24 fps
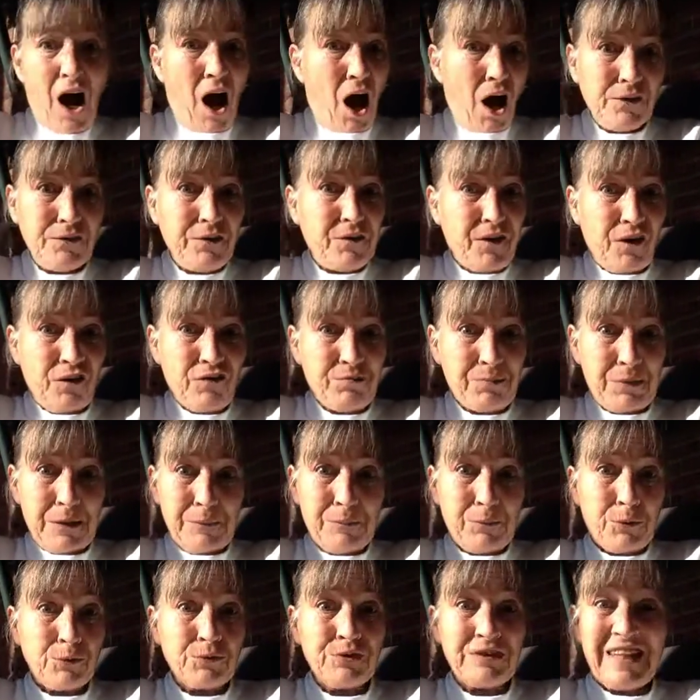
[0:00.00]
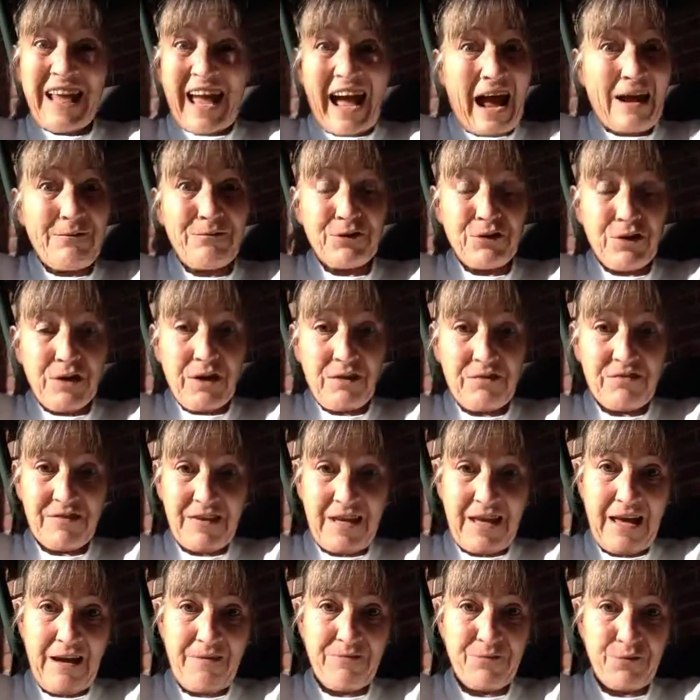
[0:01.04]
All of those people died for us
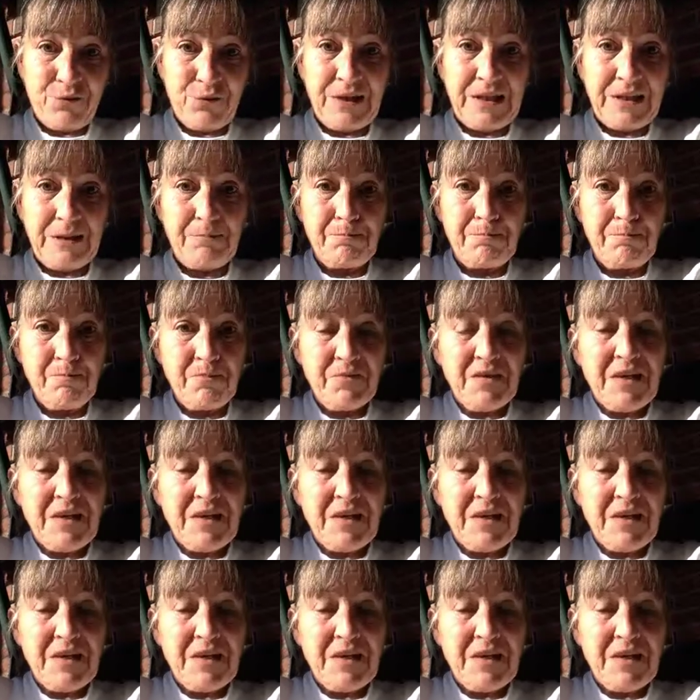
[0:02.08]
to have freedom.